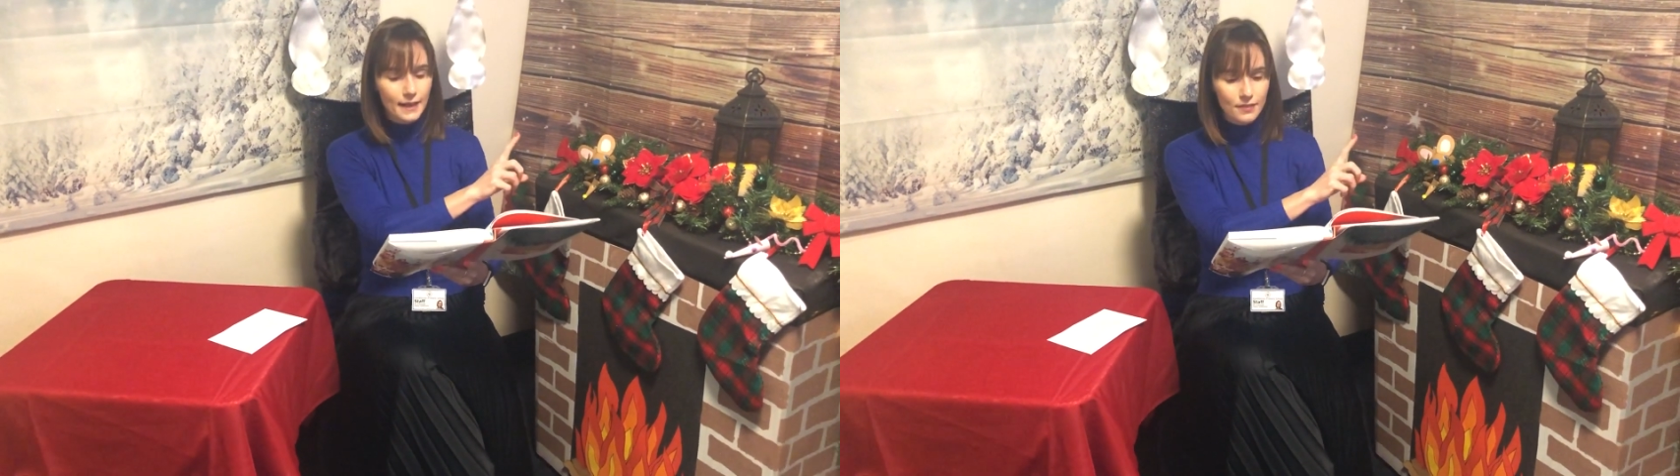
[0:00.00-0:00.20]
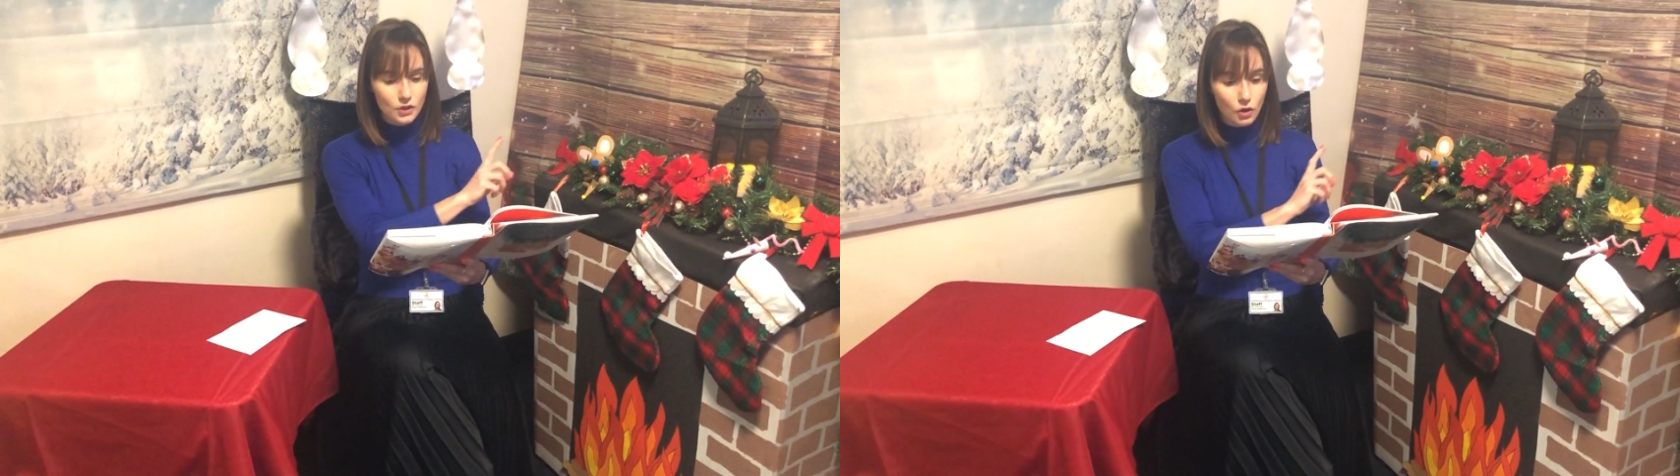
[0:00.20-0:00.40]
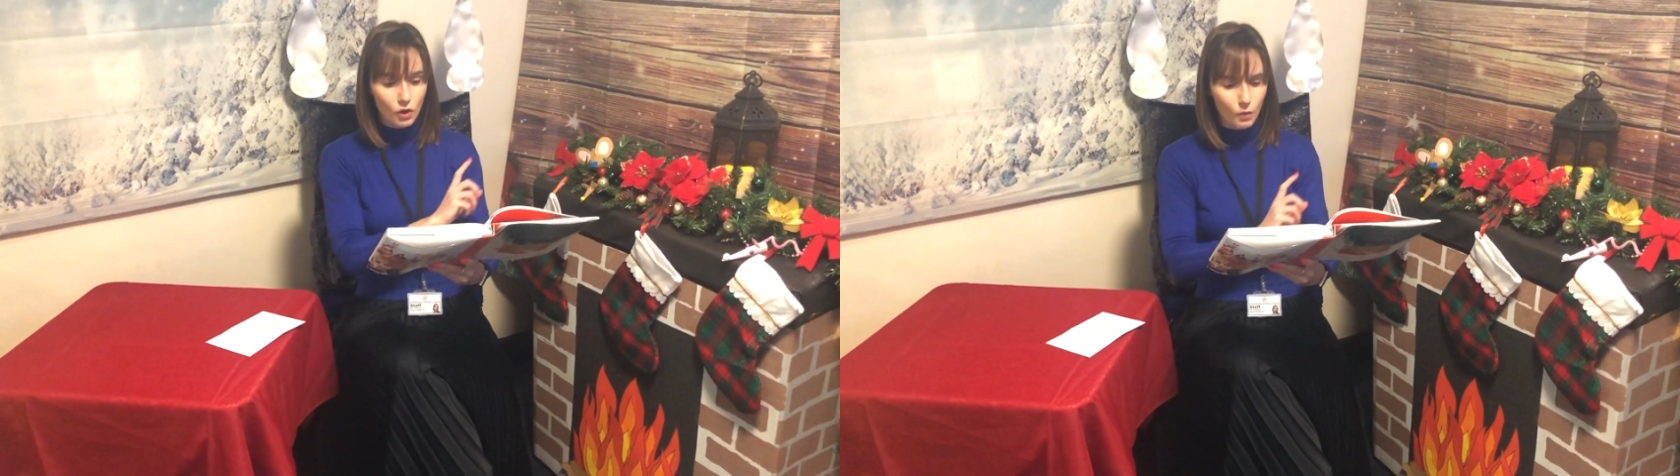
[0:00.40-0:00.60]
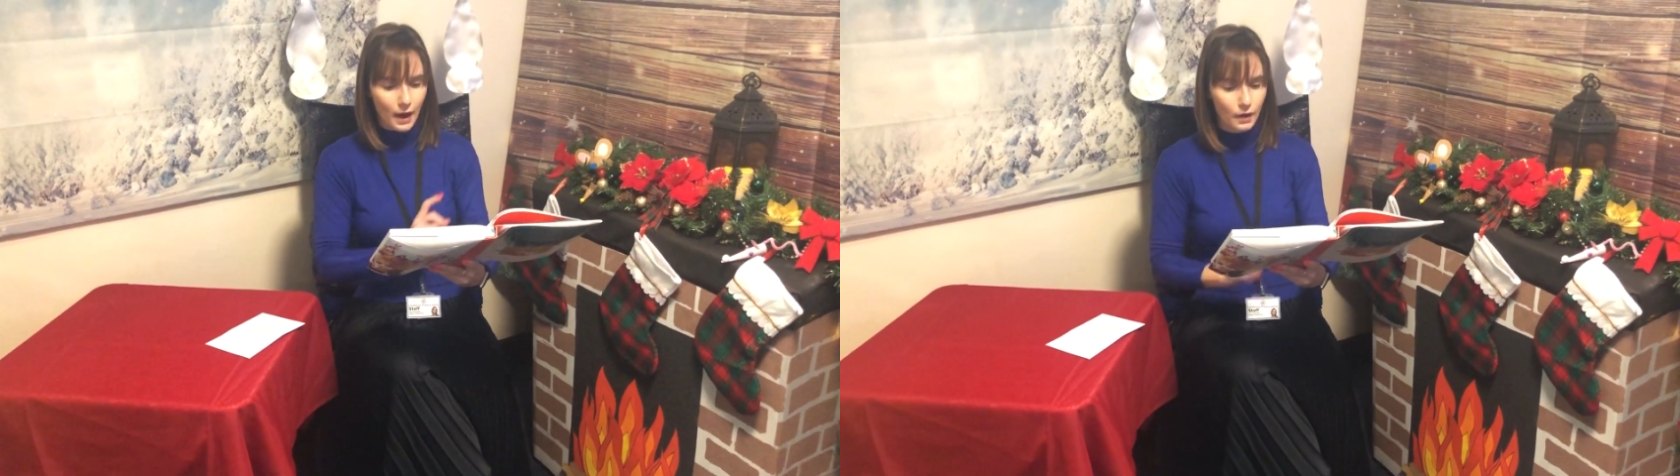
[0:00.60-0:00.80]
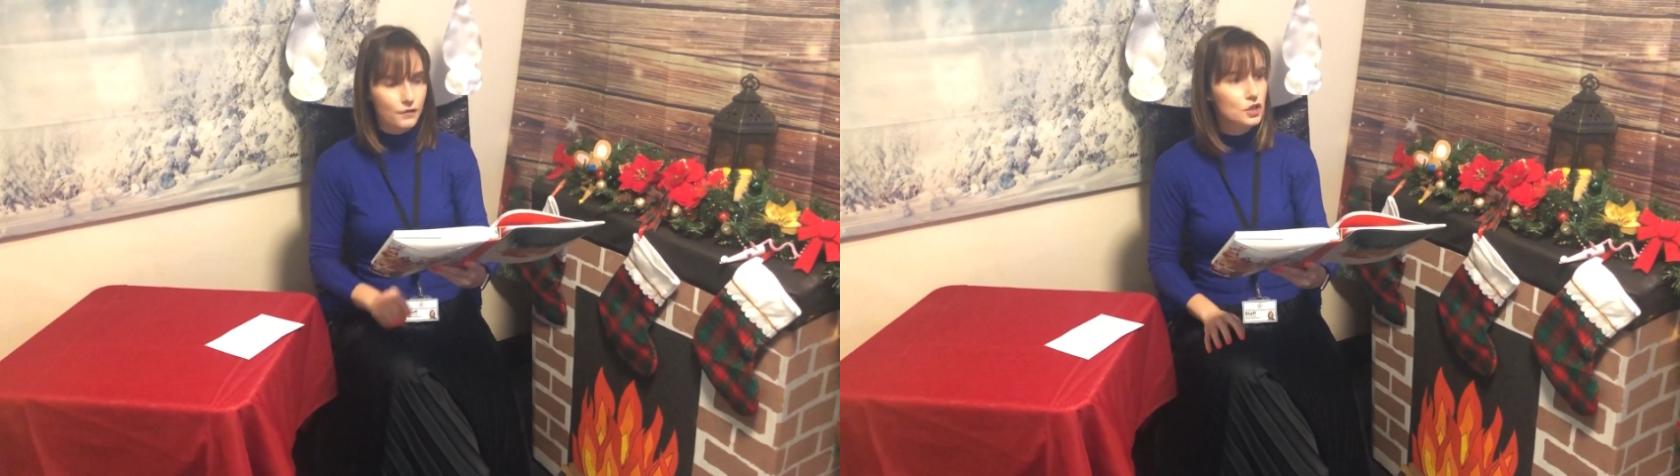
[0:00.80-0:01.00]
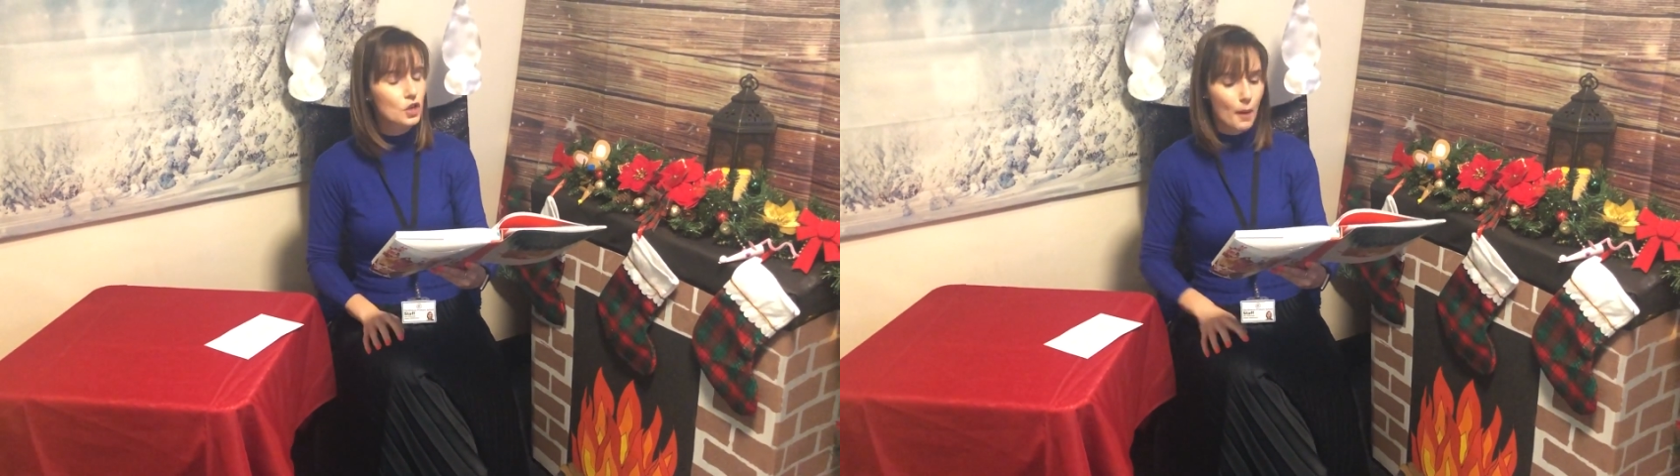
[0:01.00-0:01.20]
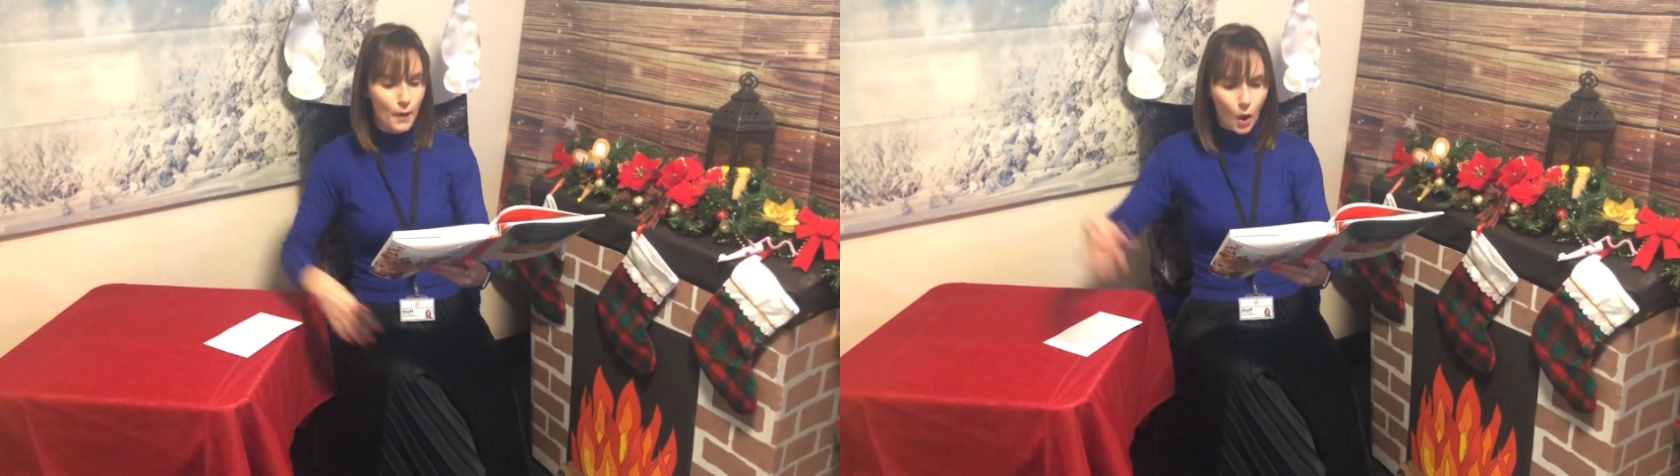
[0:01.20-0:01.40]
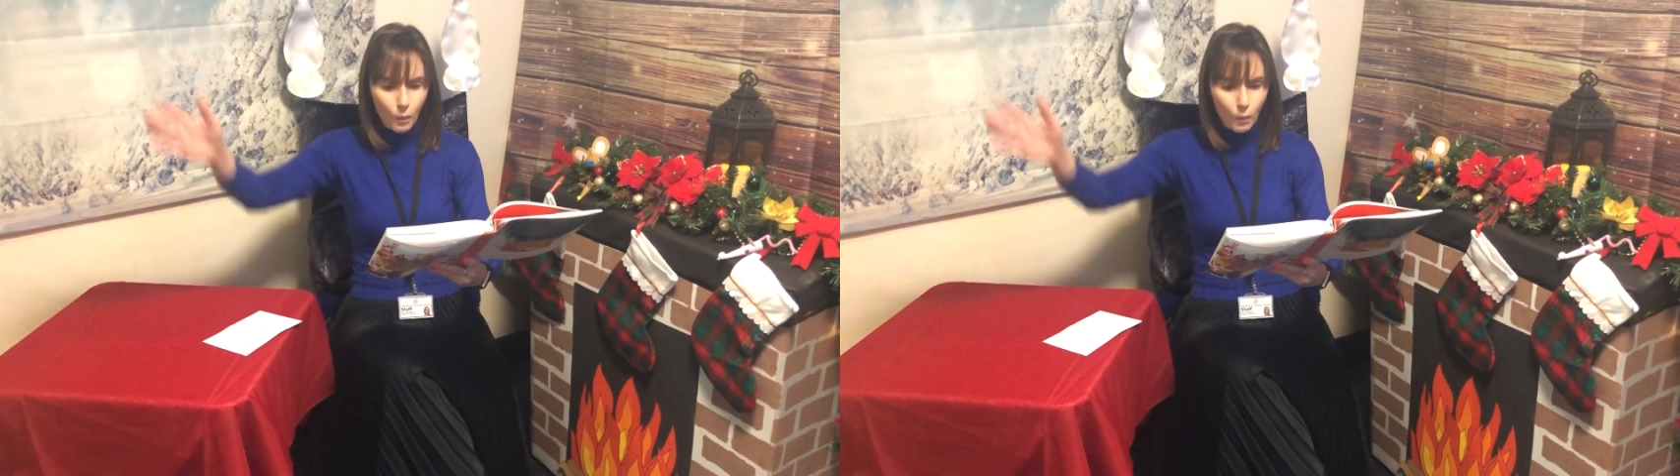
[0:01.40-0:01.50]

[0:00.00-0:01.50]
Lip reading: in the doorway of the shop,